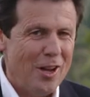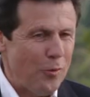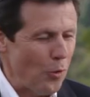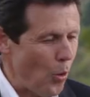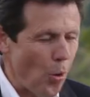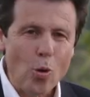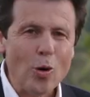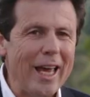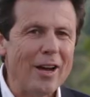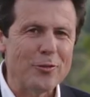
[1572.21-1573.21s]
for
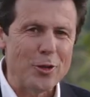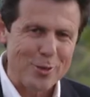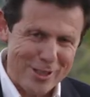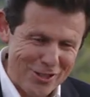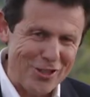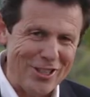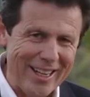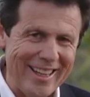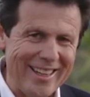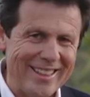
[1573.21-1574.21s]
all our viewers
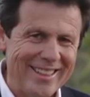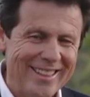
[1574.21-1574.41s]
today.